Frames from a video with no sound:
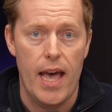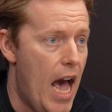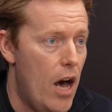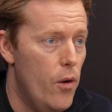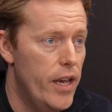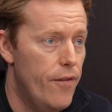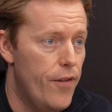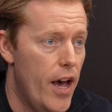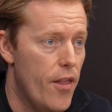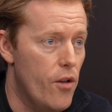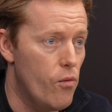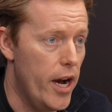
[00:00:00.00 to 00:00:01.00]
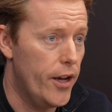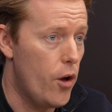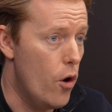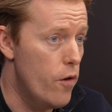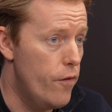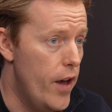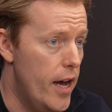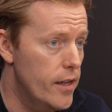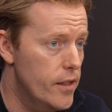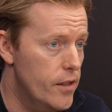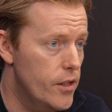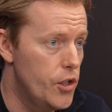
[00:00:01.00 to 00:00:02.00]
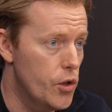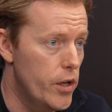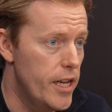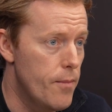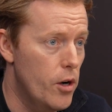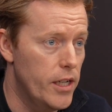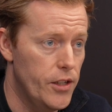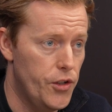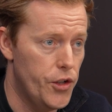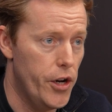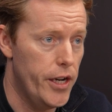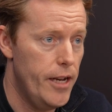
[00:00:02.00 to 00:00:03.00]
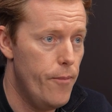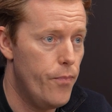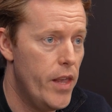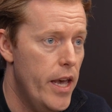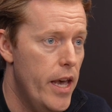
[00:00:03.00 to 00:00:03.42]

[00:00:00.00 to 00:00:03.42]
how he found the right co-founders to join him on his journey,